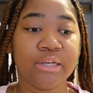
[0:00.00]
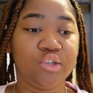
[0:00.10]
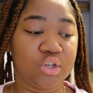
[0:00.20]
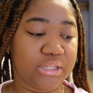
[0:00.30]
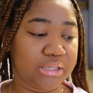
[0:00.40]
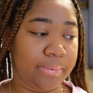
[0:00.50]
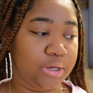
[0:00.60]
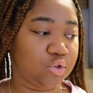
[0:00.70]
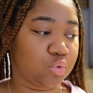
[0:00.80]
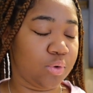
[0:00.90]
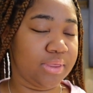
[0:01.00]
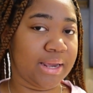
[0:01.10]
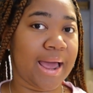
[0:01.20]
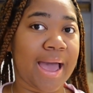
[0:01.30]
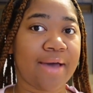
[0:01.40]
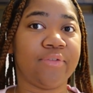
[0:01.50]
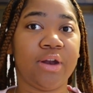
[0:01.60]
just to make sure that I have